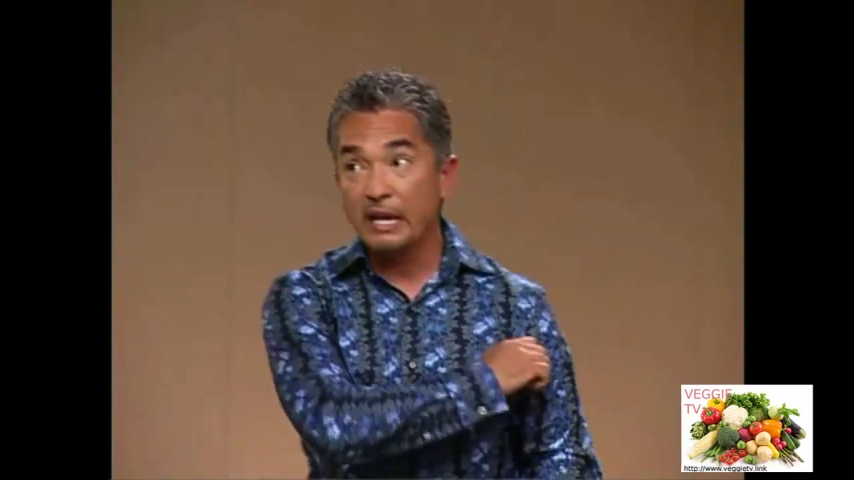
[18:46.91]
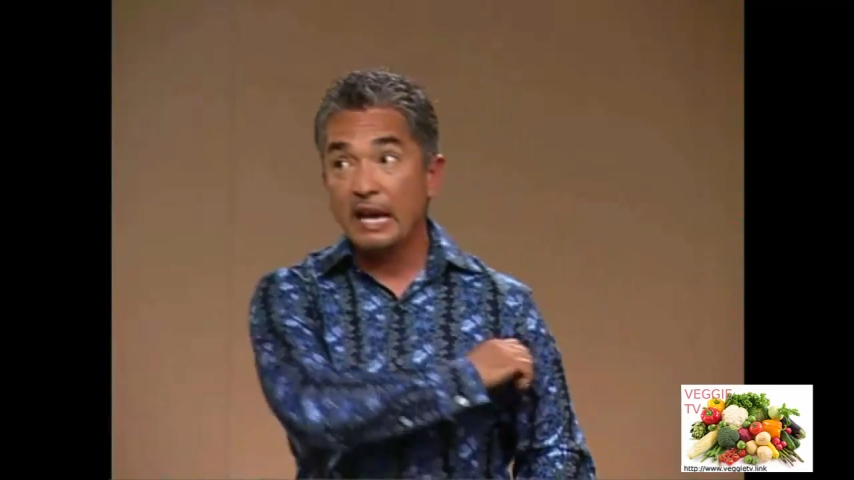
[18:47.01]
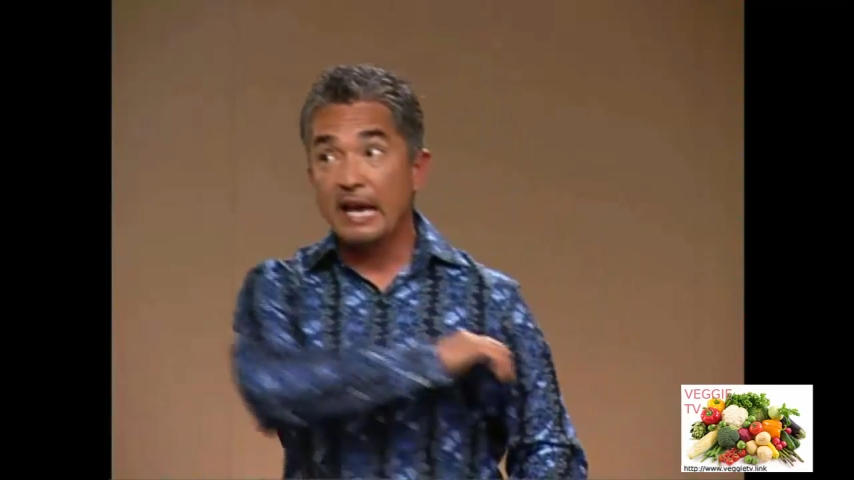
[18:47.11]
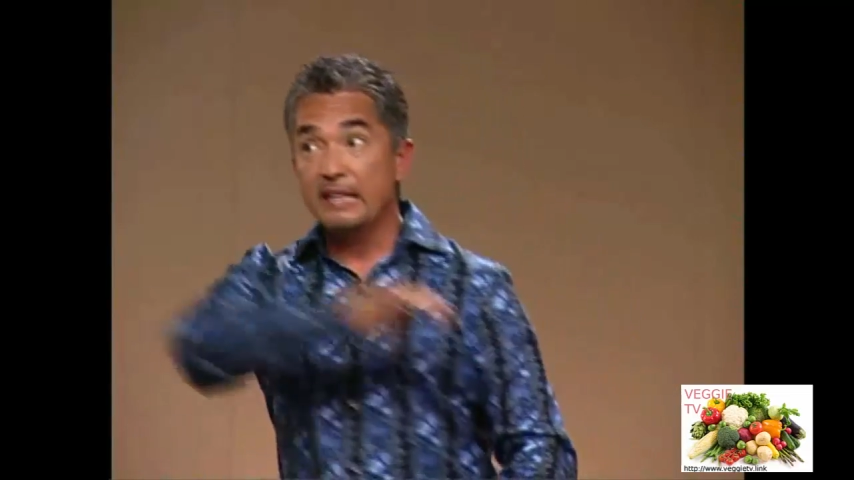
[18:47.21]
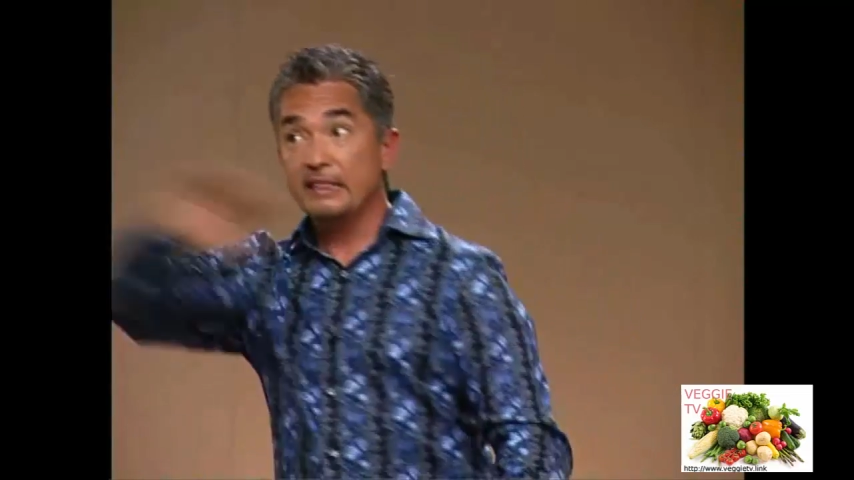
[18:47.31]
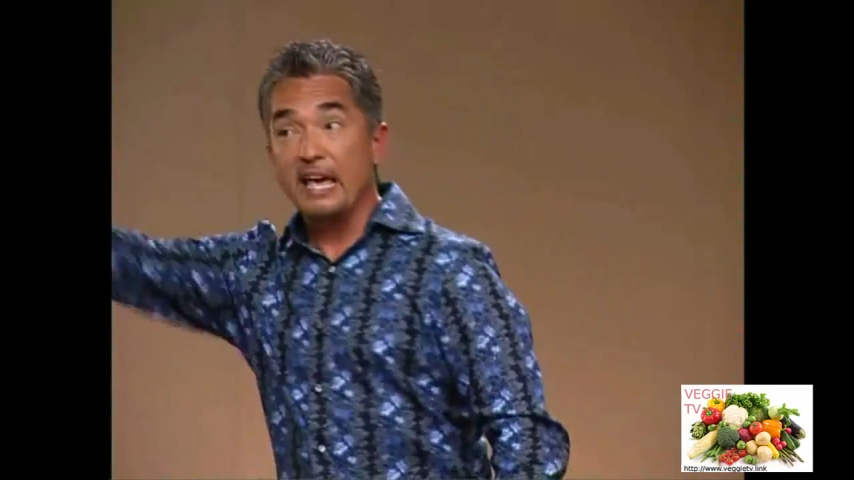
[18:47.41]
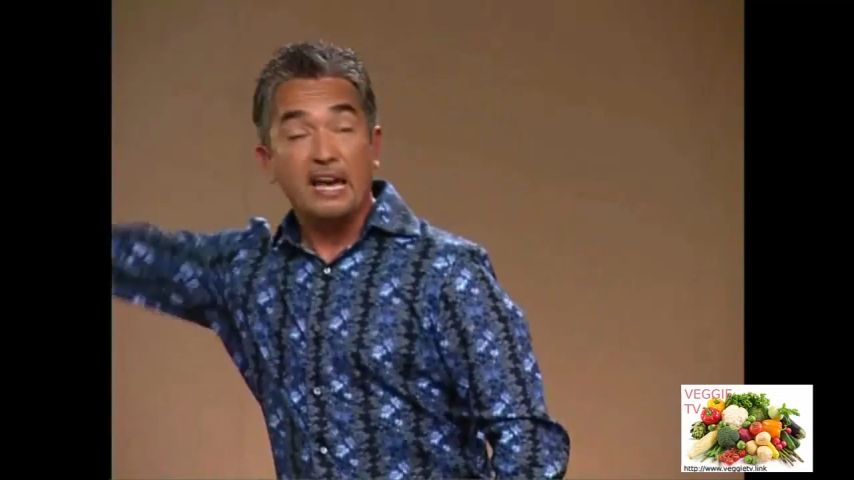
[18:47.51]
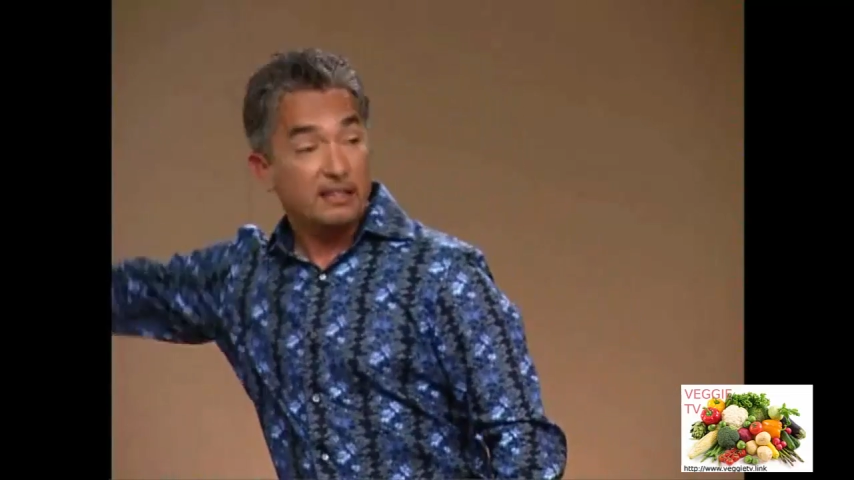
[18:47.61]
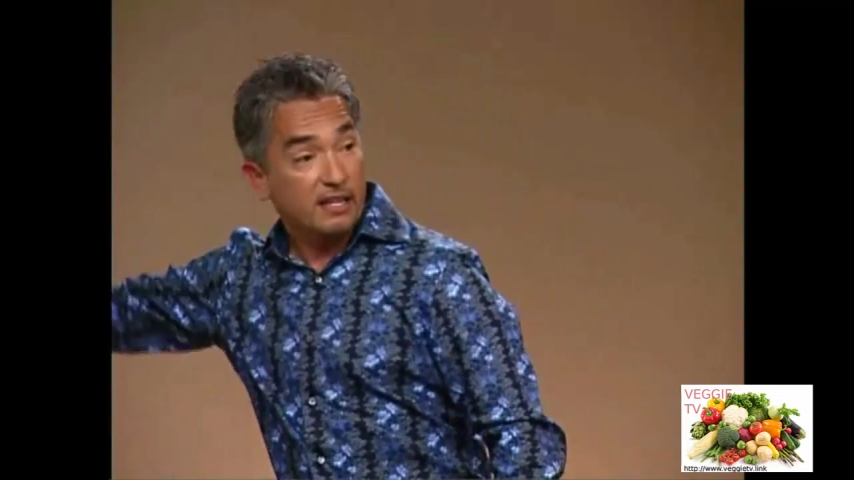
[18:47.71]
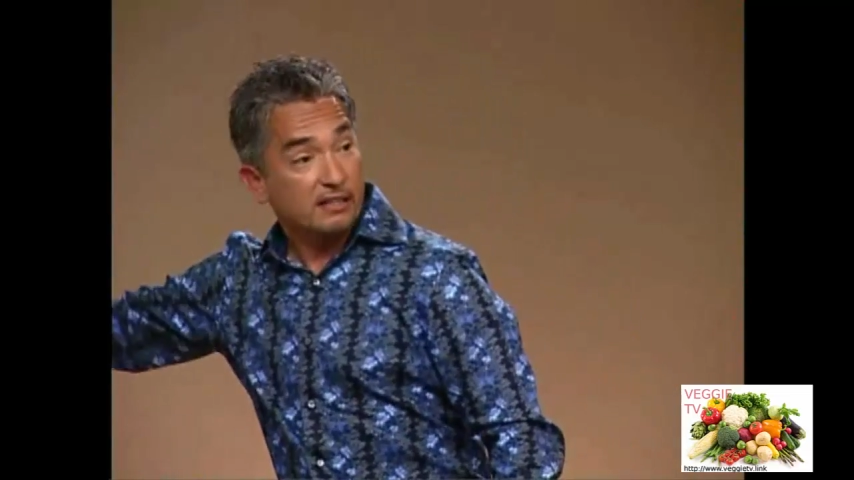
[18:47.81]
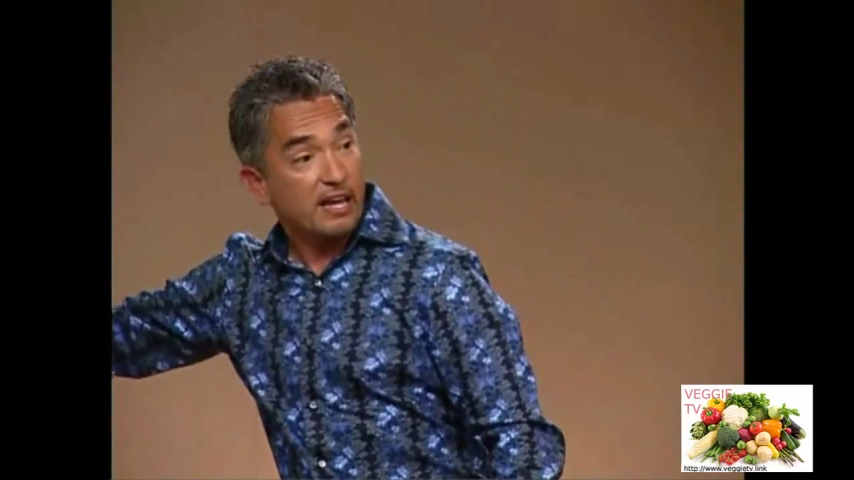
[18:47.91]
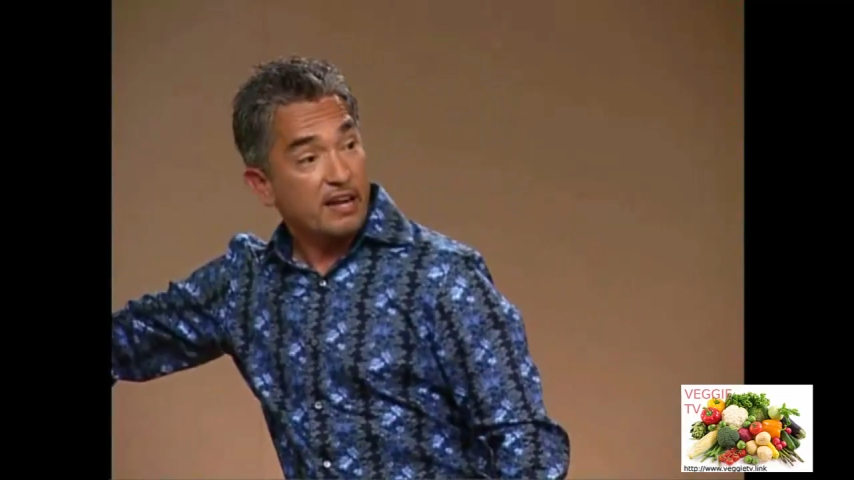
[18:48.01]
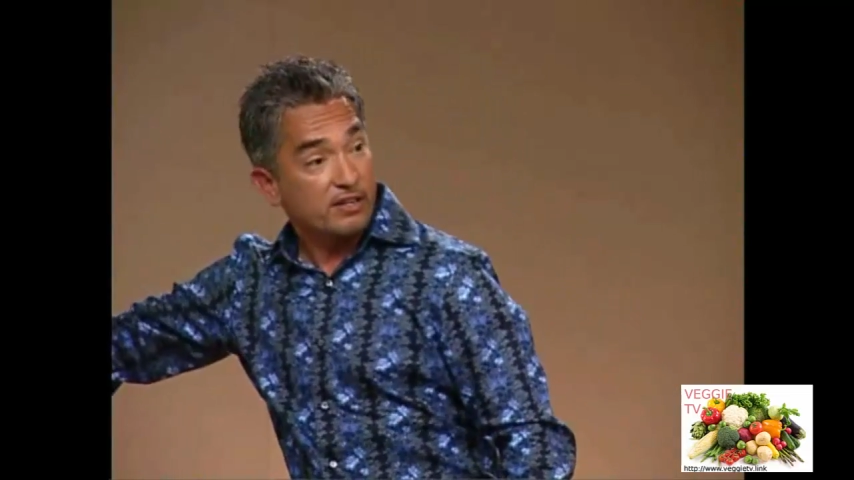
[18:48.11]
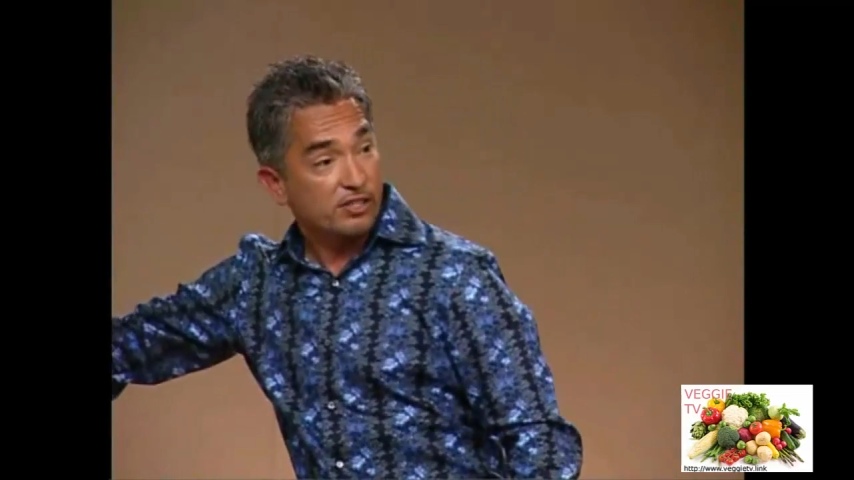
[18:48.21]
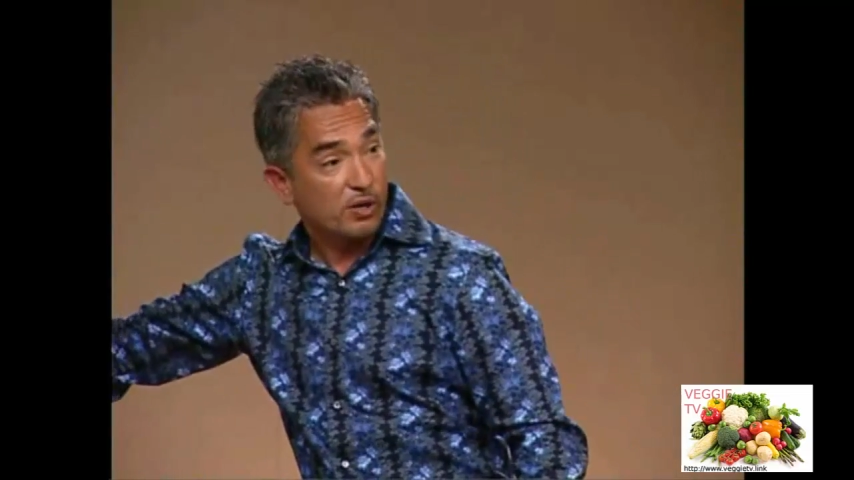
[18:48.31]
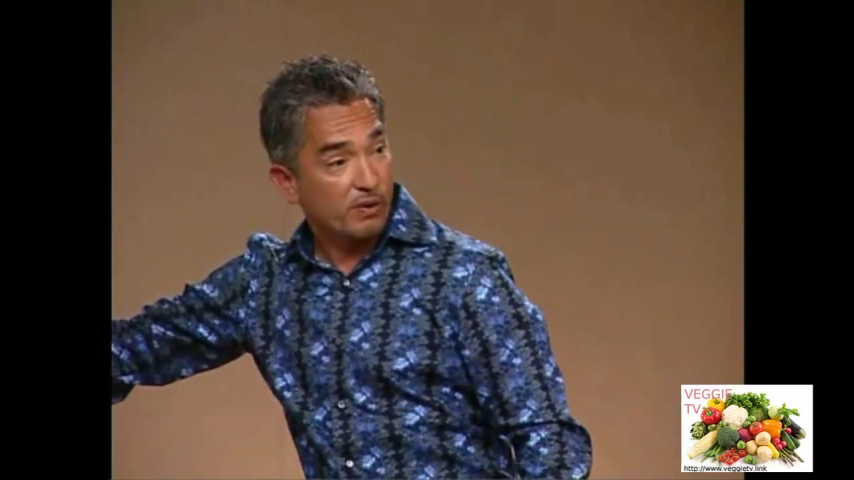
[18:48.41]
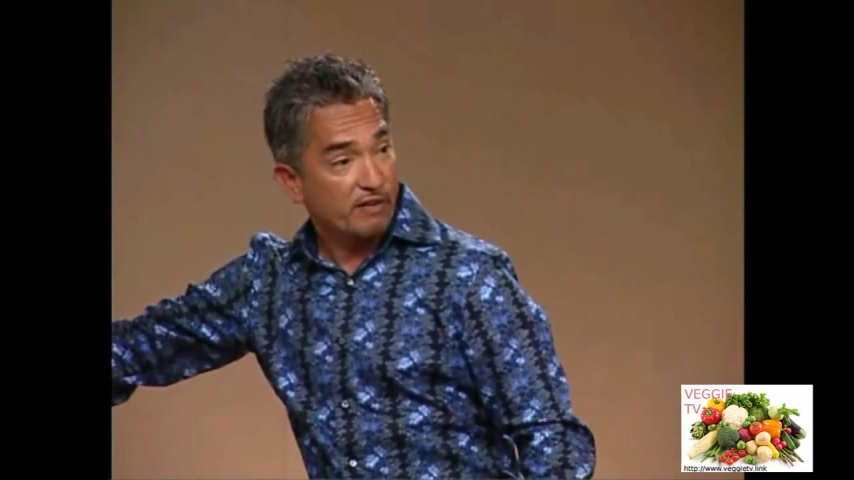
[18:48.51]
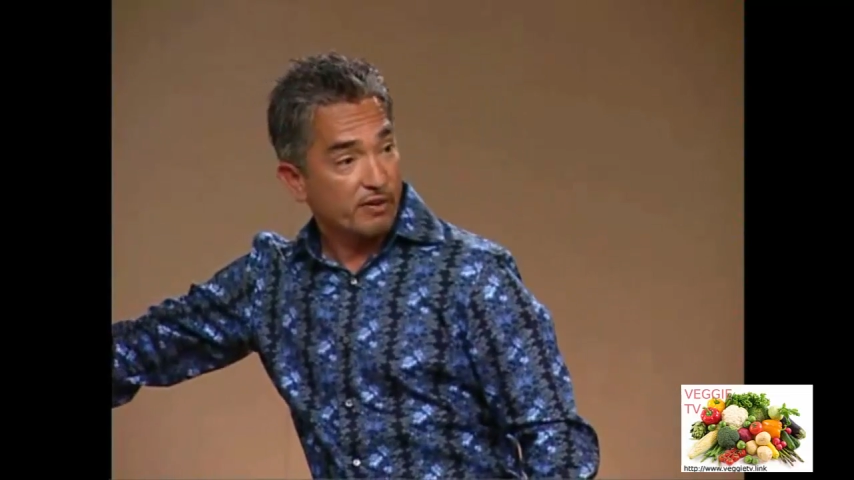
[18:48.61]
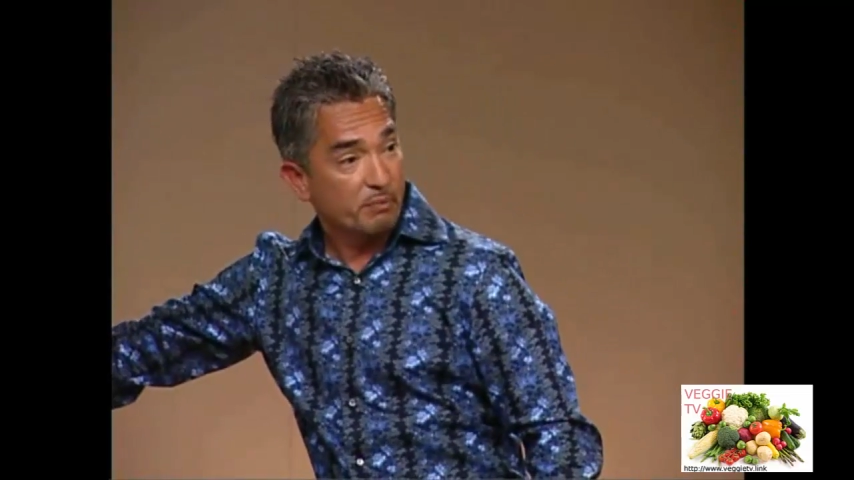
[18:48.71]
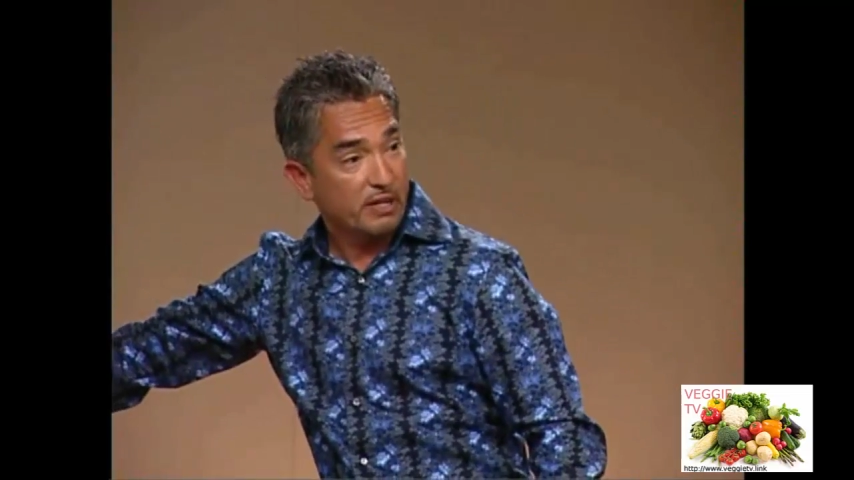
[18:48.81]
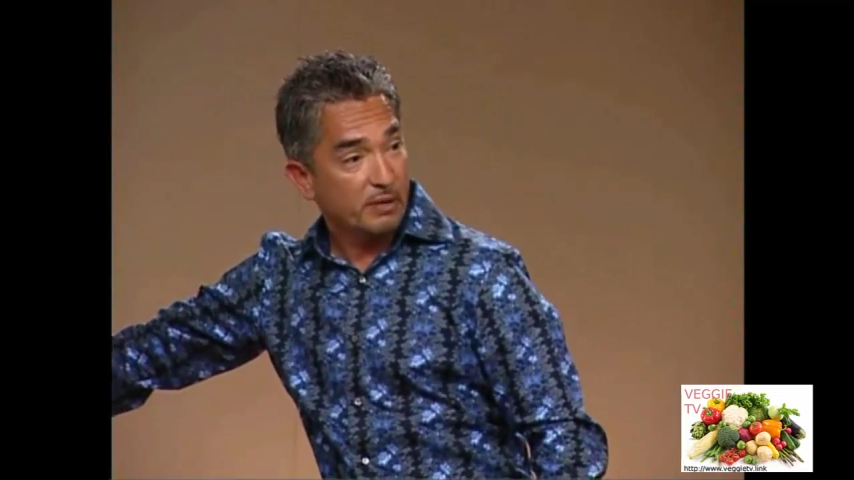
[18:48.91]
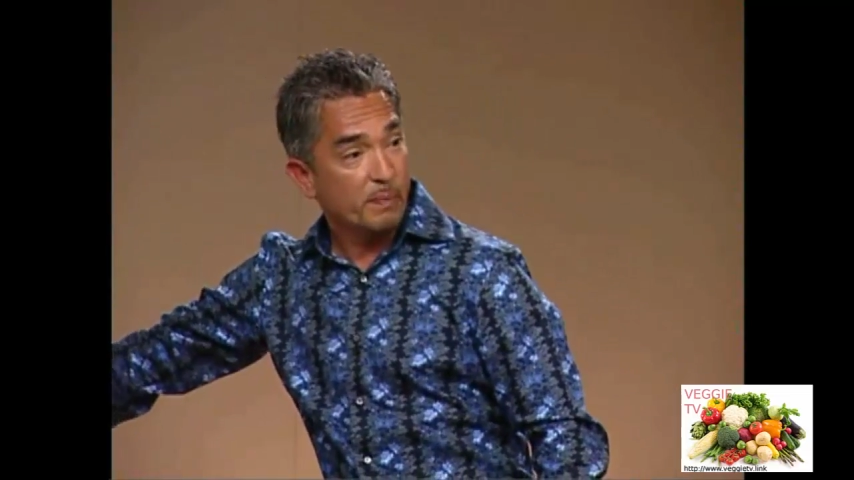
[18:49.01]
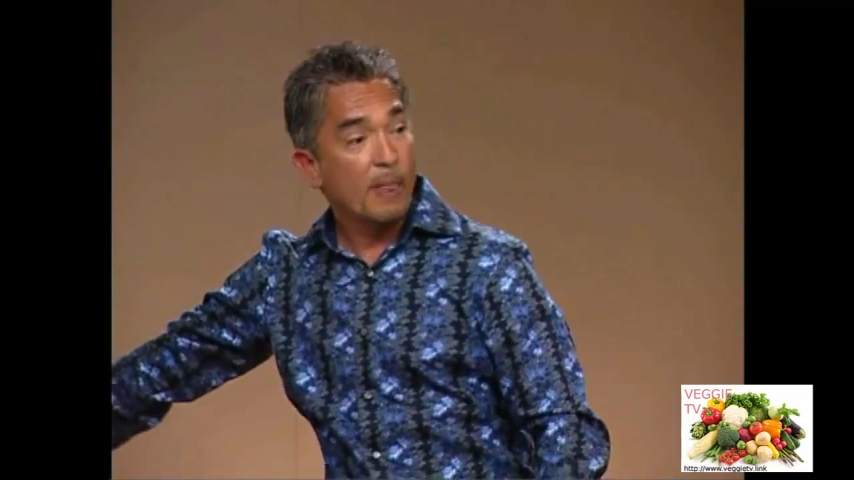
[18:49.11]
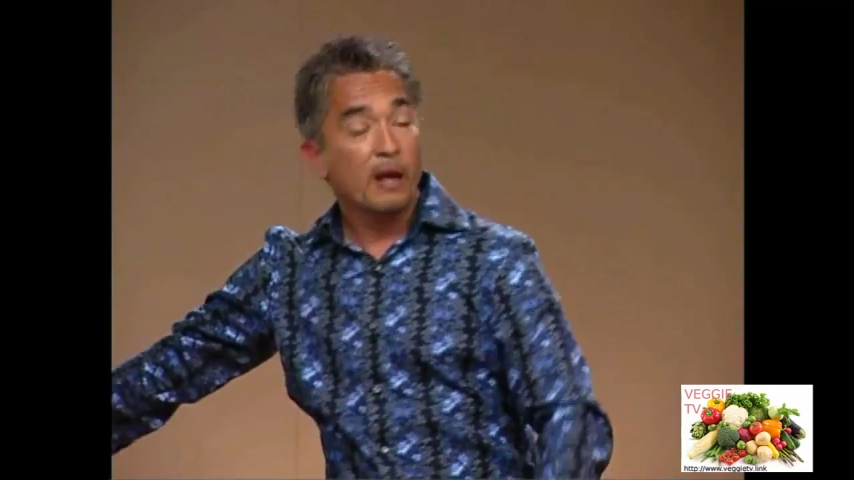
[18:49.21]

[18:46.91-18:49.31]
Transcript: and take that energy away from him.